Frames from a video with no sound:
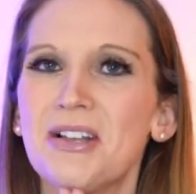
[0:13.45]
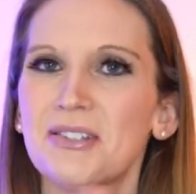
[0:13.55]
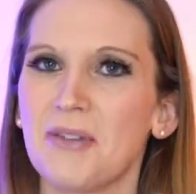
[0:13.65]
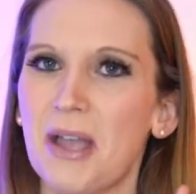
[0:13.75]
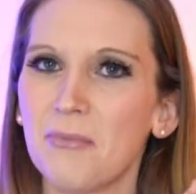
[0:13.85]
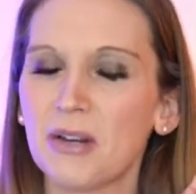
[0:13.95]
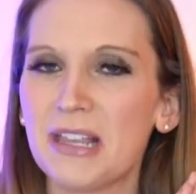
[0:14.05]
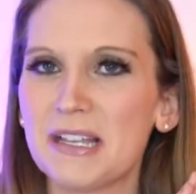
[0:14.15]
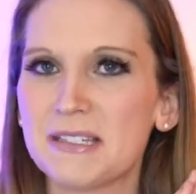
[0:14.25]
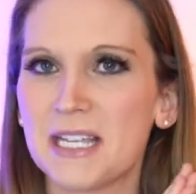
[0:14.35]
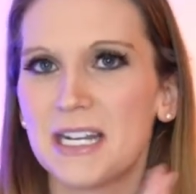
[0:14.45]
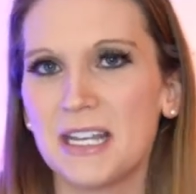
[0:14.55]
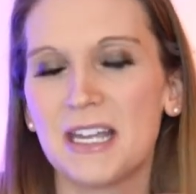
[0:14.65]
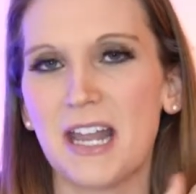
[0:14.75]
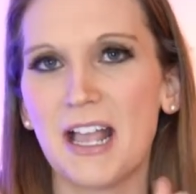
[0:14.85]
So I'm really
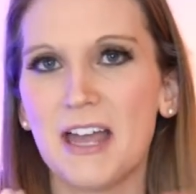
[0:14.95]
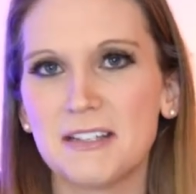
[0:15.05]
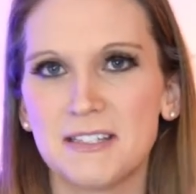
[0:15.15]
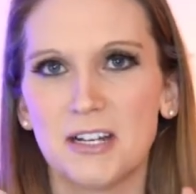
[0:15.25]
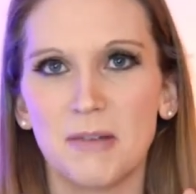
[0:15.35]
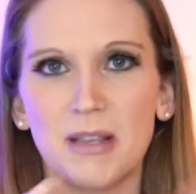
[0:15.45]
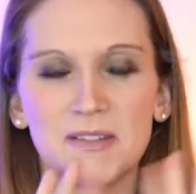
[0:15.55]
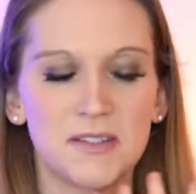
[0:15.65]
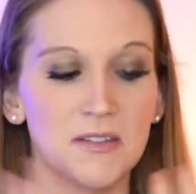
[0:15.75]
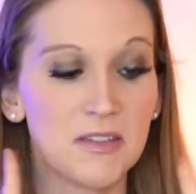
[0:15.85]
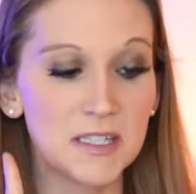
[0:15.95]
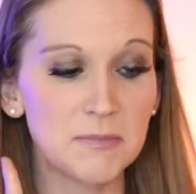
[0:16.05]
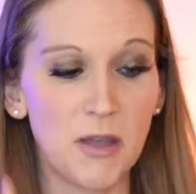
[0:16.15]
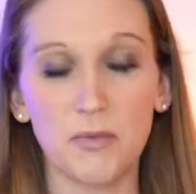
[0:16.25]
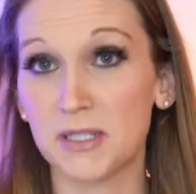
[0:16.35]
excited. I gotta start because
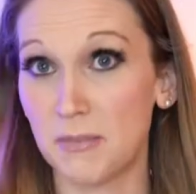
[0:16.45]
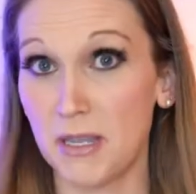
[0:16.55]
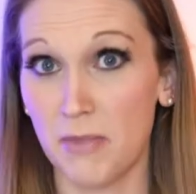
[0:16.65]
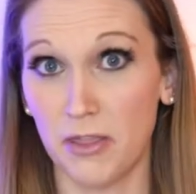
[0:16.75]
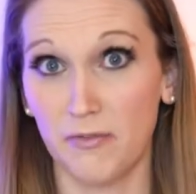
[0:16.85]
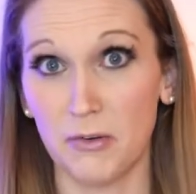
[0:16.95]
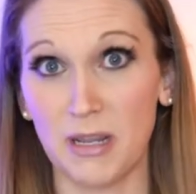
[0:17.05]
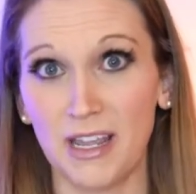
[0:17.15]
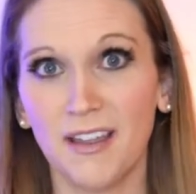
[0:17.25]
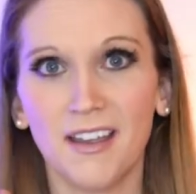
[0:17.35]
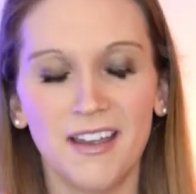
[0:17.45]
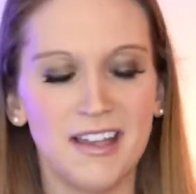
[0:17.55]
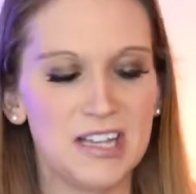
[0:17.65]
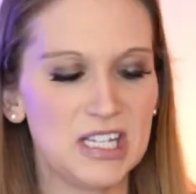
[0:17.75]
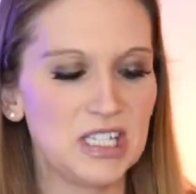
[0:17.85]
this month was a big month for me.
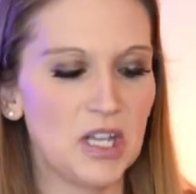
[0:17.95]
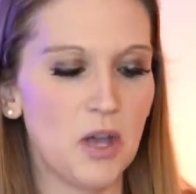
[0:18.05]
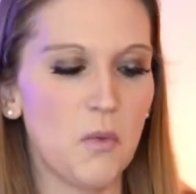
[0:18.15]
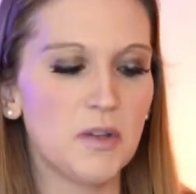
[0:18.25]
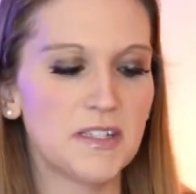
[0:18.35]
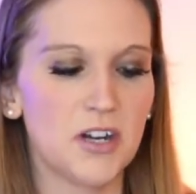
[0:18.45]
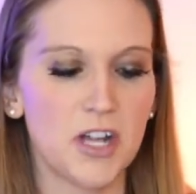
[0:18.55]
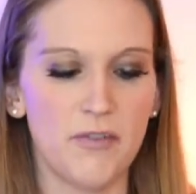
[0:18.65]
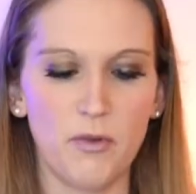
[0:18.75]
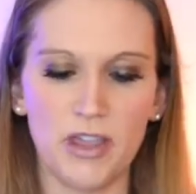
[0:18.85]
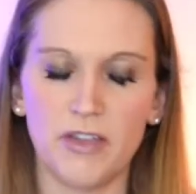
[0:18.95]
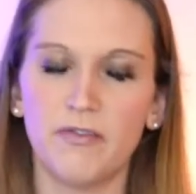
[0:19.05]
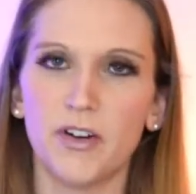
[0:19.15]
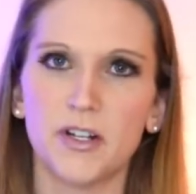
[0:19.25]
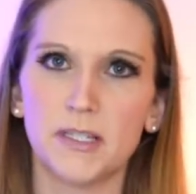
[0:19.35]
So we'll start off with the
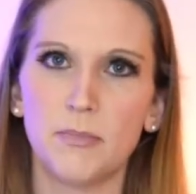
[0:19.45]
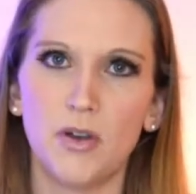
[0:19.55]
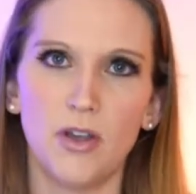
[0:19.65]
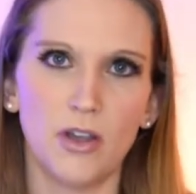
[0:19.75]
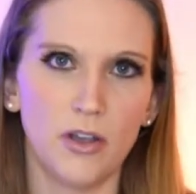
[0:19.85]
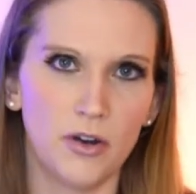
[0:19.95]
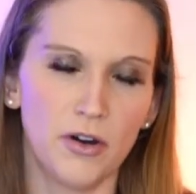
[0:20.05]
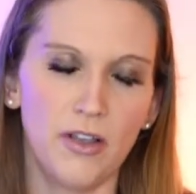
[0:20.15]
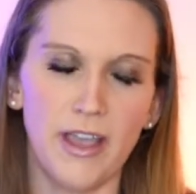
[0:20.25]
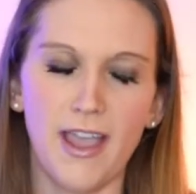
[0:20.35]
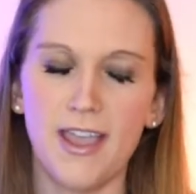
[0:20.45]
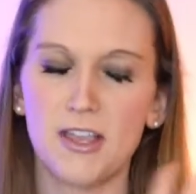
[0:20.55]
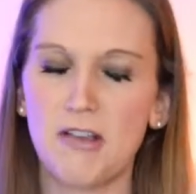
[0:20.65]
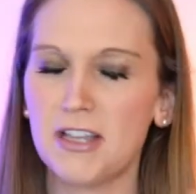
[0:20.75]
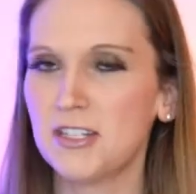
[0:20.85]
first book, Girl
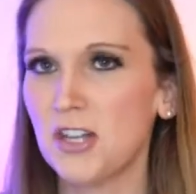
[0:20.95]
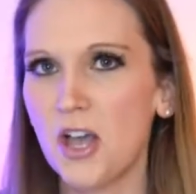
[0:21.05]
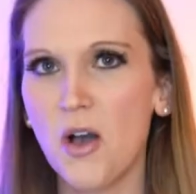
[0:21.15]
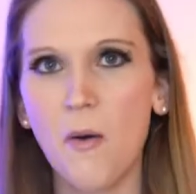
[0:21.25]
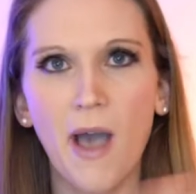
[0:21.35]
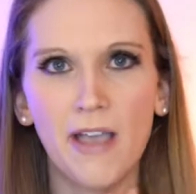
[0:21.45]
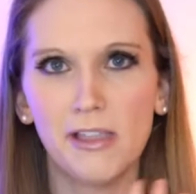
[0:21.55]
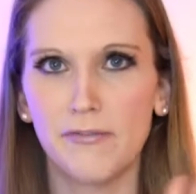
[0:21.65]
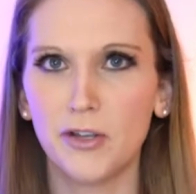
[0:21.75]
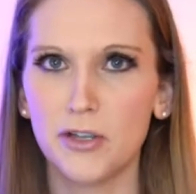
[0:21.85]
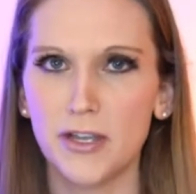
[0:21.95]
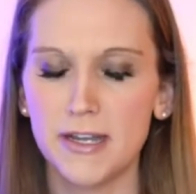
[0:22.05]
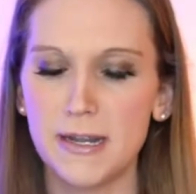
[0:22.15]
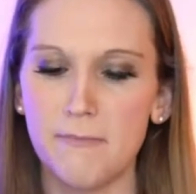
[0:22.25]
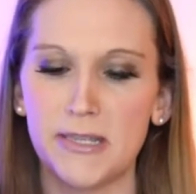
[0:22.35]
A. You guys know I love a
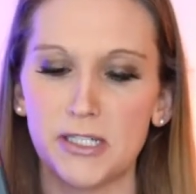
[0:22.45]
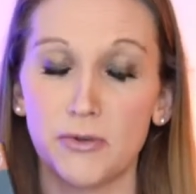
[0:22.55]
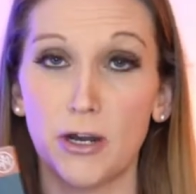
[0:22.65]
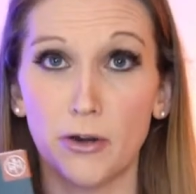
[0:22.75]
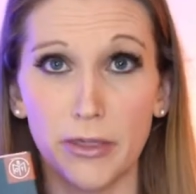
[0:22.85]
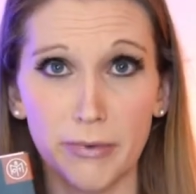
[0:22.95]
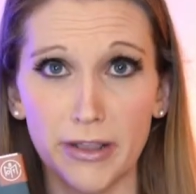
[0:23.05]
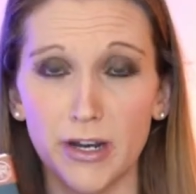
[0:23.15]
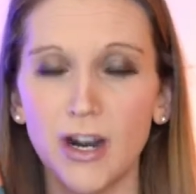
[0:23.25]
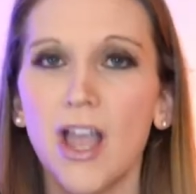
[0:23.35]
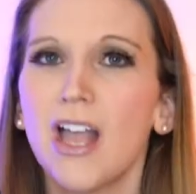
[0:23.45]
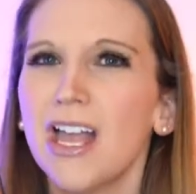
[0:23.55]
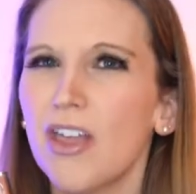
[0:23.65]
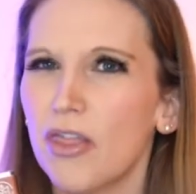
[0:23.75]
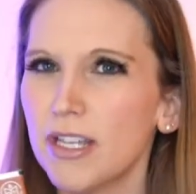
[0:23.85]
good mystery or thriller.
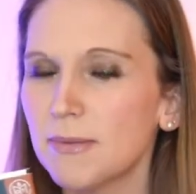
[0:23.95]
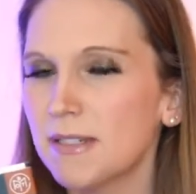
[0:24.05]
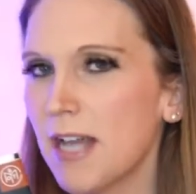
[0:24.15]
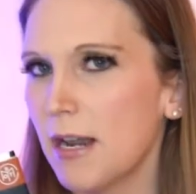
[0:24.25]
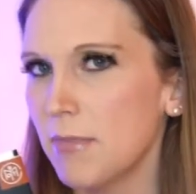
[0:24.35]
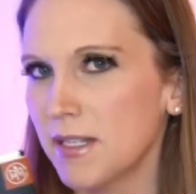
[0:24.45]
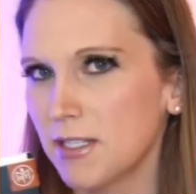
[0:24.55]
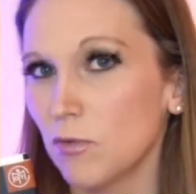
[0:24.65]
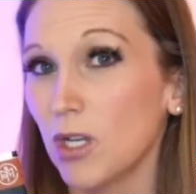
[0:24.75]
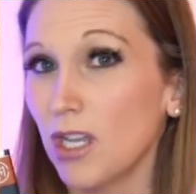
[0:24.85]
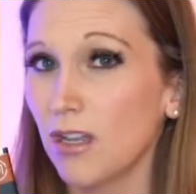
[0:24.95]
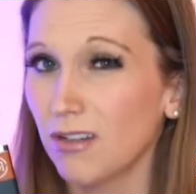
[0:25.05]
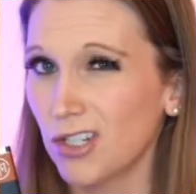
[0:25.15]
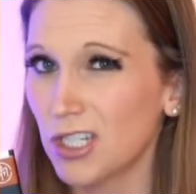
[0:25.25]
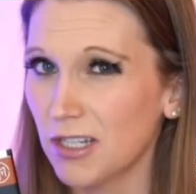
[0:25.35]
This was not a mystery,
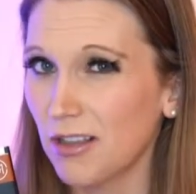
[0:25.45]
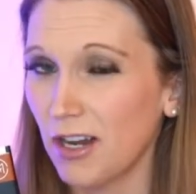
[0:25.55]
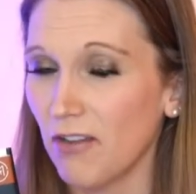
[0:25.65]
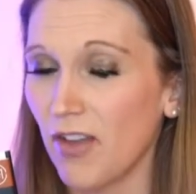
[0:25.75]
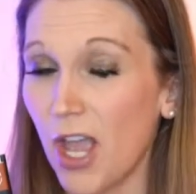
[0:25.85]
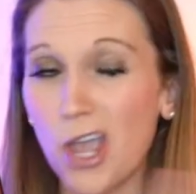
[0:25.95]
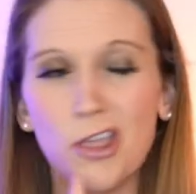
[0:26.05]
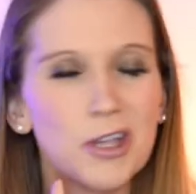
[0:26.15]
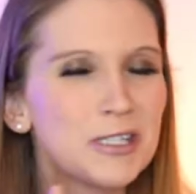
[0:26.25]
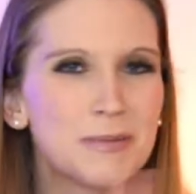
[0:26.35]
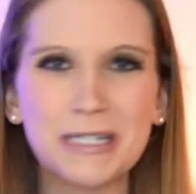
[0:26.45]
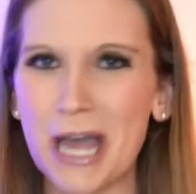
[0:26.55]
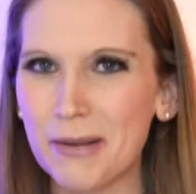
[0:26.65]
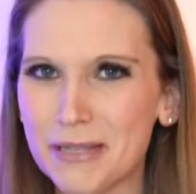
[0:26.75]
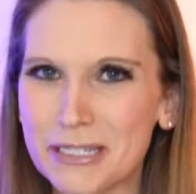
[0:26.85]
just to clarify. This was
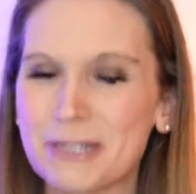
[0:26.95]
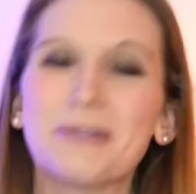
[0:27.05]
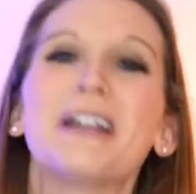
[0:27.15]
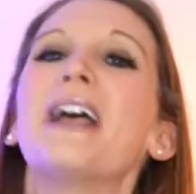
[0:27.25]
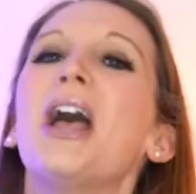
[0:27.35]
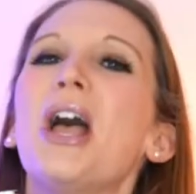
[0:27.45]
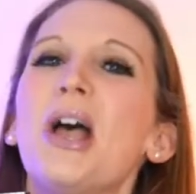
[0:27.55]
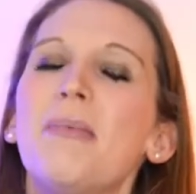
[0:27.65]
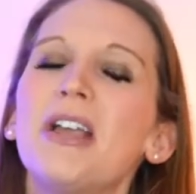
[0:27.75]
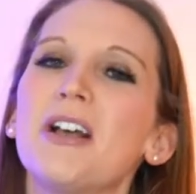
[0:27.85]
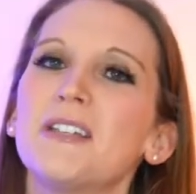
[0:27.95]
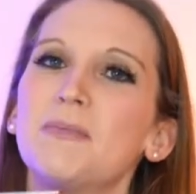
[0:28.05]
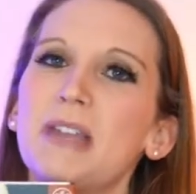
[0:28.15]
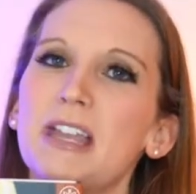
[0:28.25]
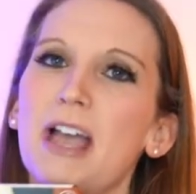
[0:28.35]
not a mystery
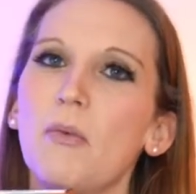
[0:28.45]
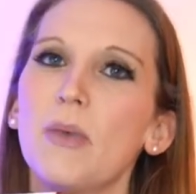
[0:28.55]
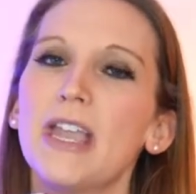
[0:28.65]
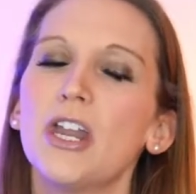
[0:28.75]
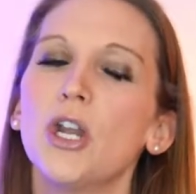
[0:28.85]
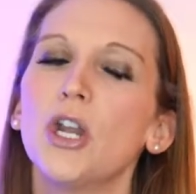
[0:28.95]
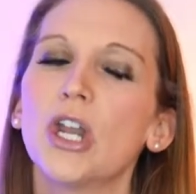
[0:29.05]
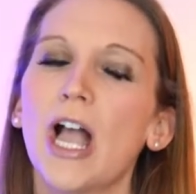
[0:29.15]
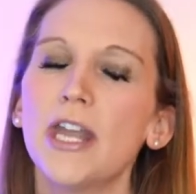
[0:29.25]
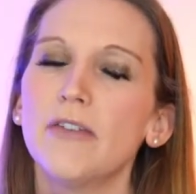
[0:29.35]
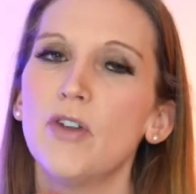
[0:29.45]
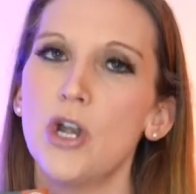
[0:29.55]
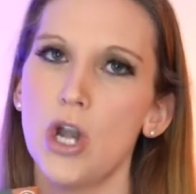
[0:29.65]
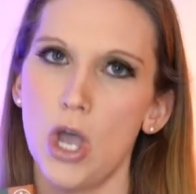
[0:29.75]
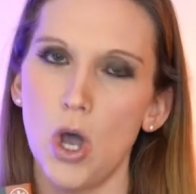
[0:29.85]
because we we kind of
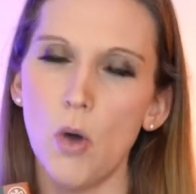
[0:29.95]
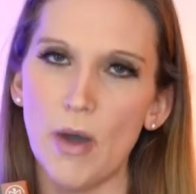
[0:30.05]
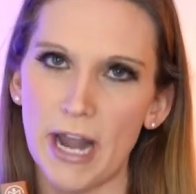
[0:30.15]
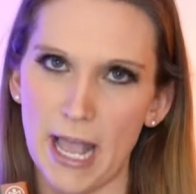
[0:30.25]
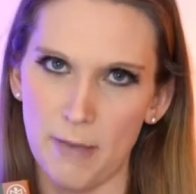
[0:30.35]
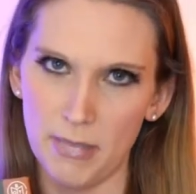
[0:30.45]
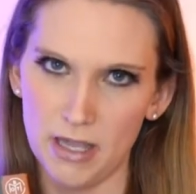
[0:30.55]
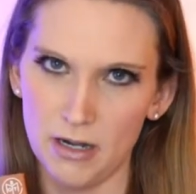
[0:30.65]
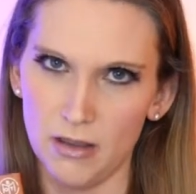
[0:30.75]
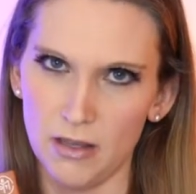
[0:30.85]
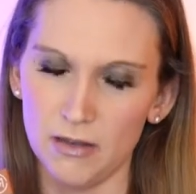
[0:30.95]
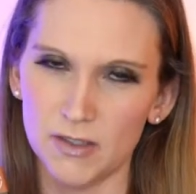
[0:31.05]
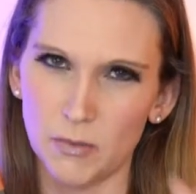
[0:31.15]
know what happened.